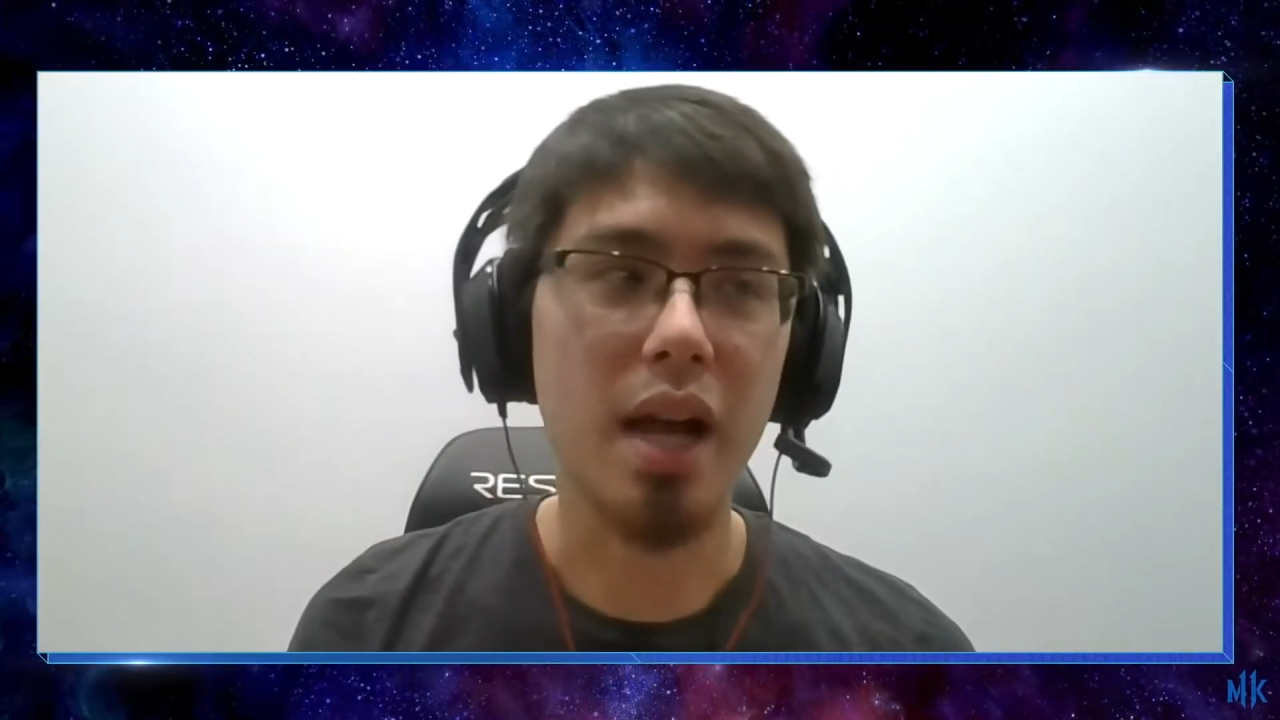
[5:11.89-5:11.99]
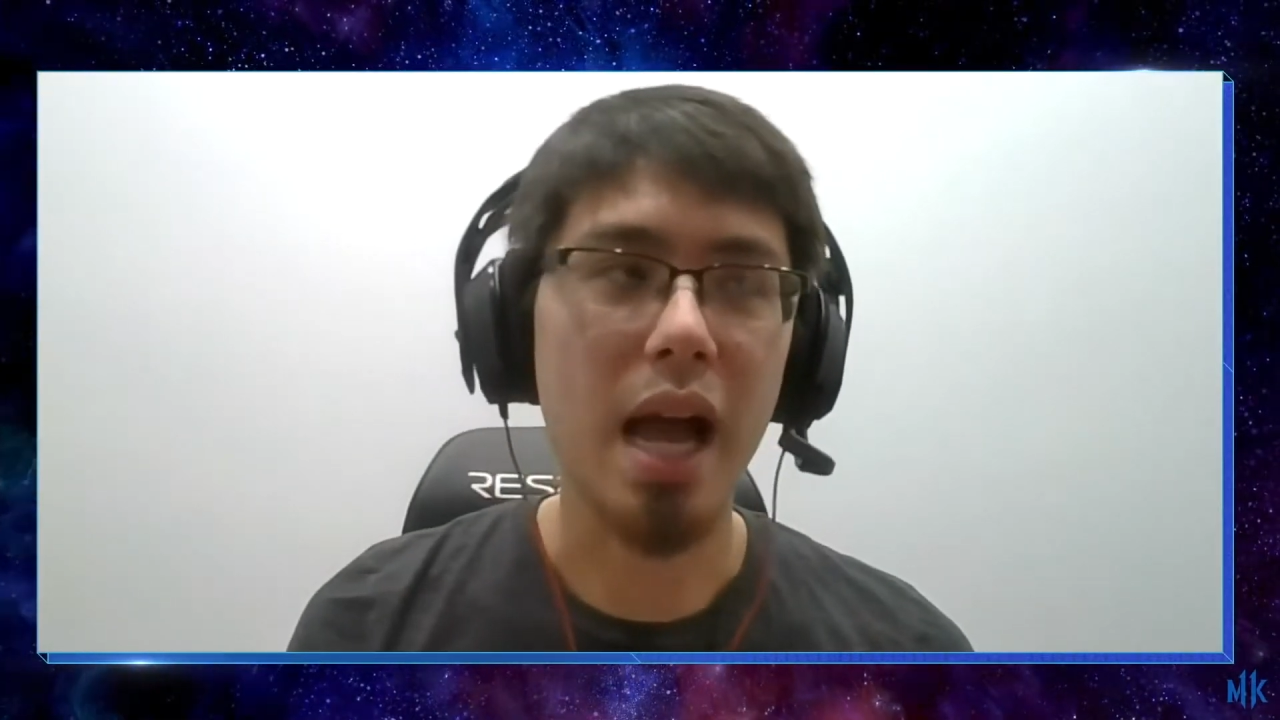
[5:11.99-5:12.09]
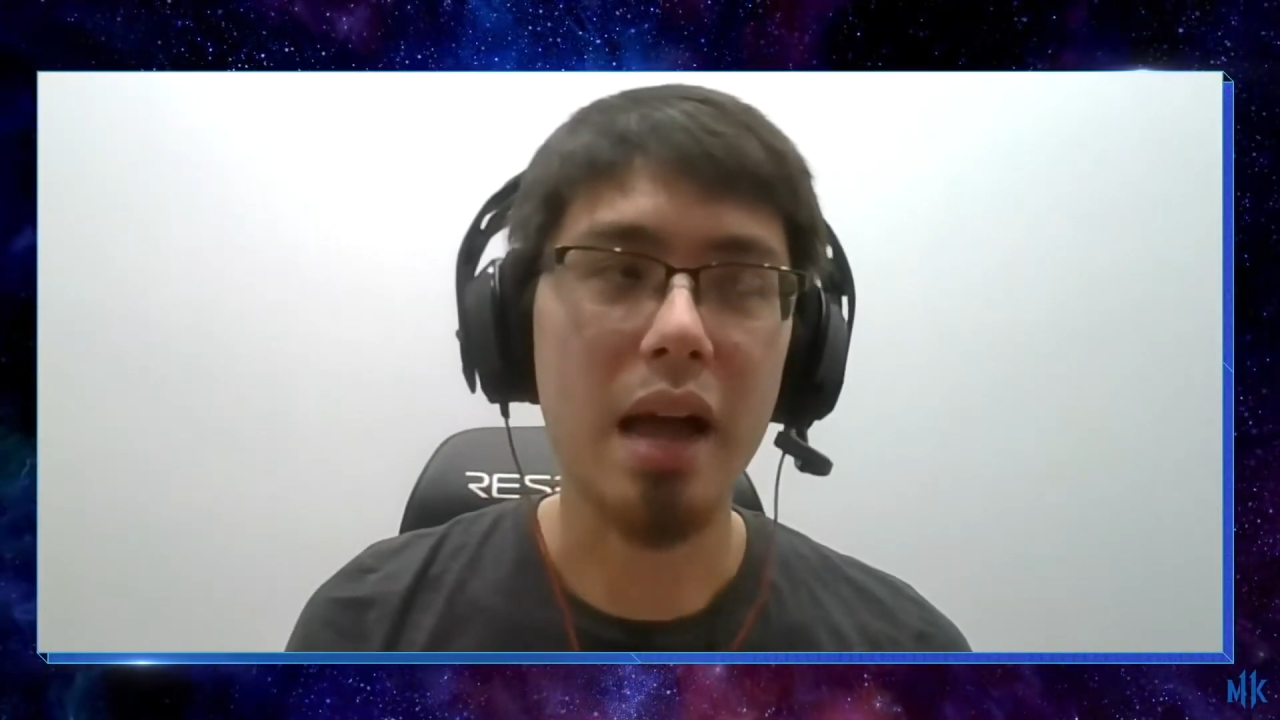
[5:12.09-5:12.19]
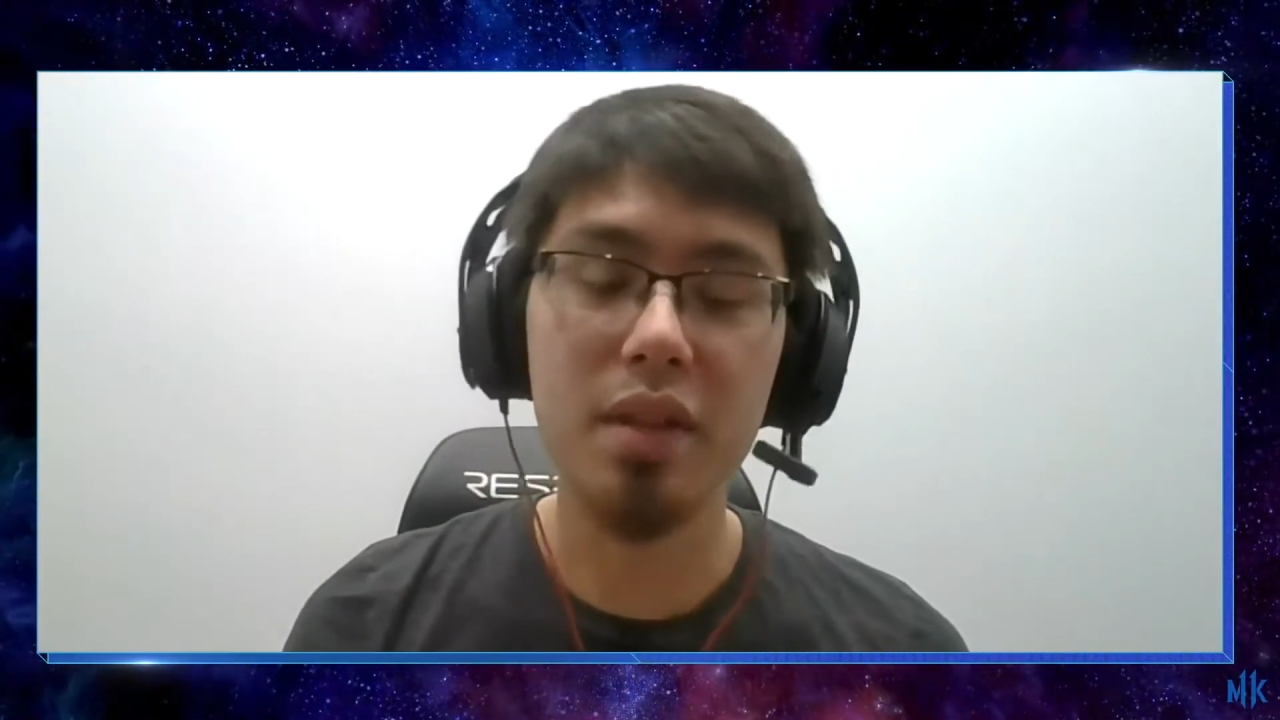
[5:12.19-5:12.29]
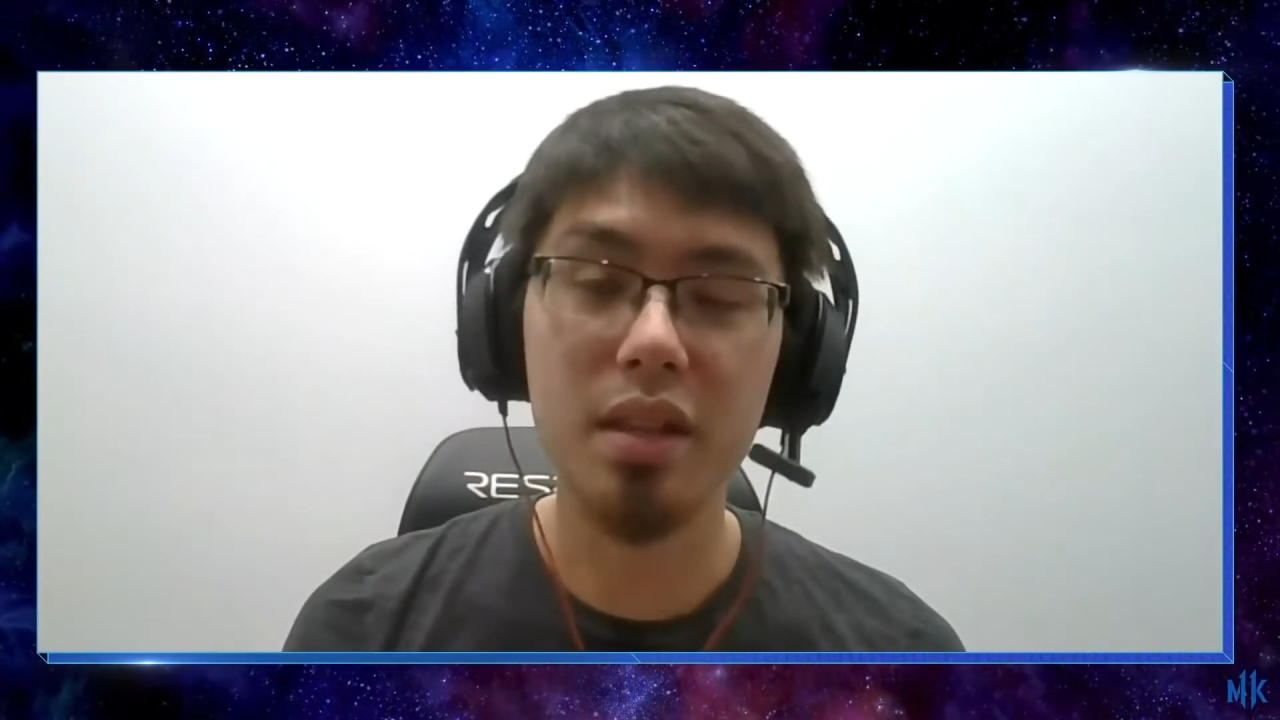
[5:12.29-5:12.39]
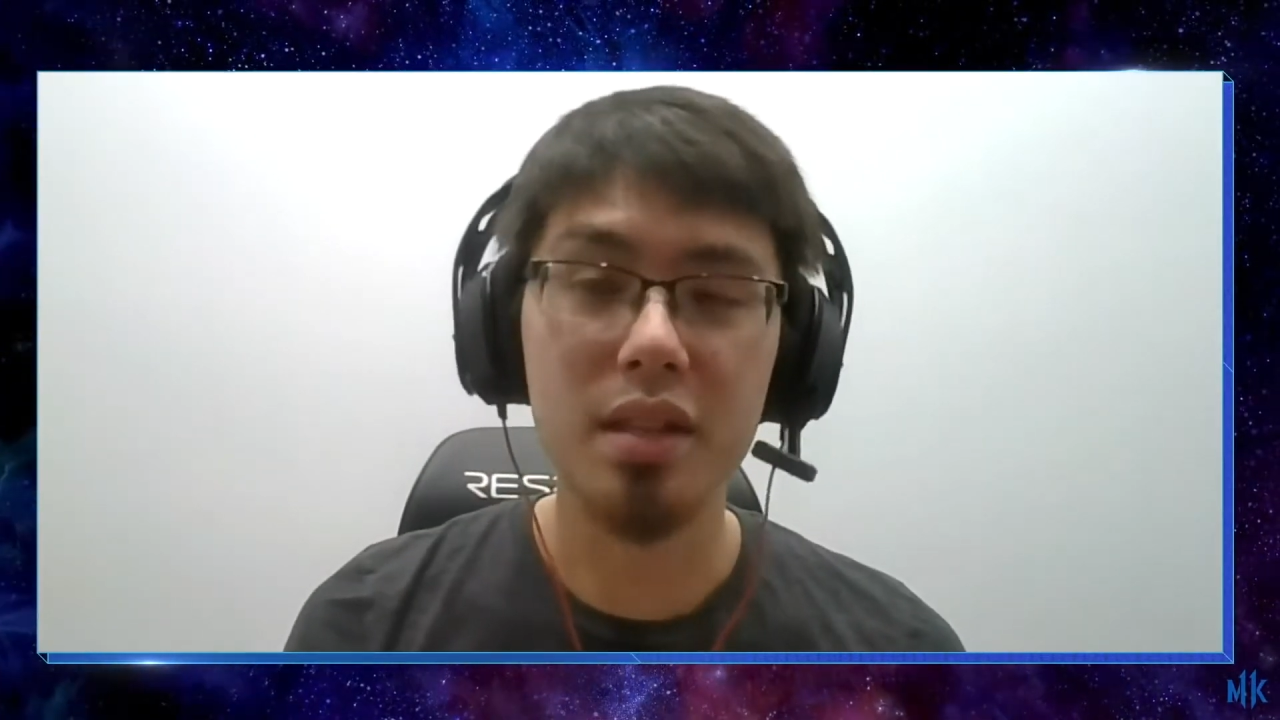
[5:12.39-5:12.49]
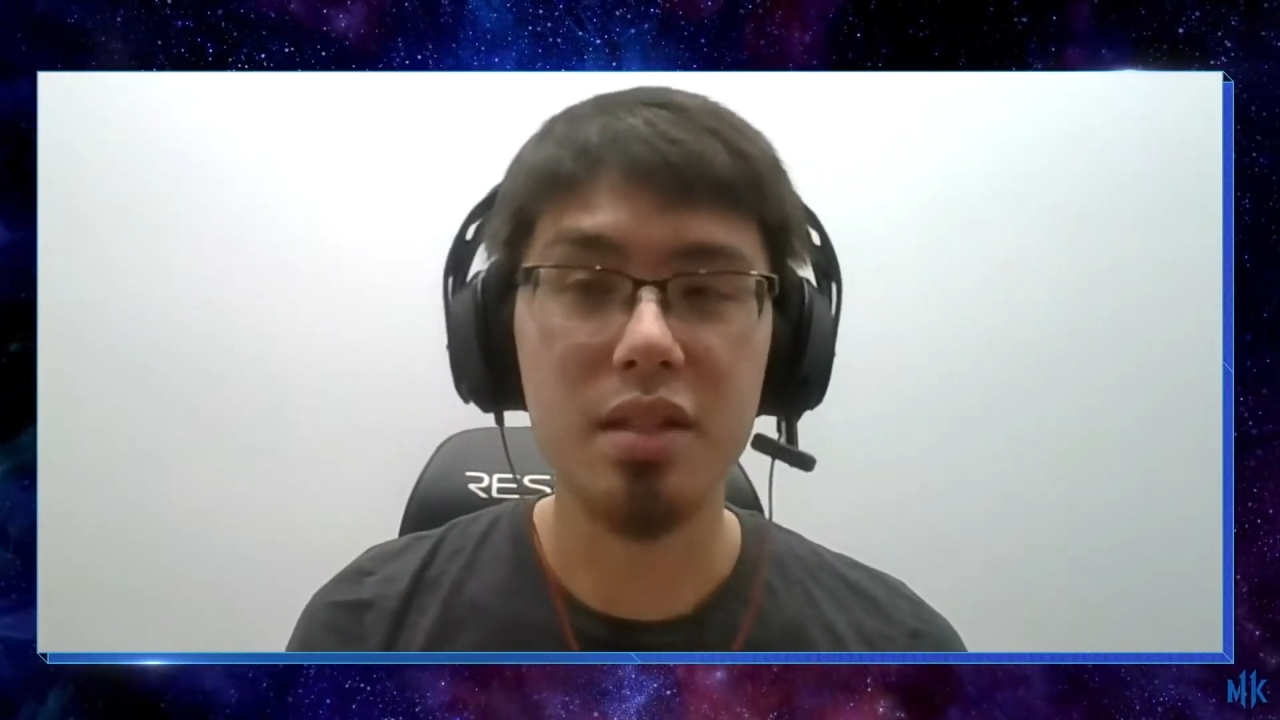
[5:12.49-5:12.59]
having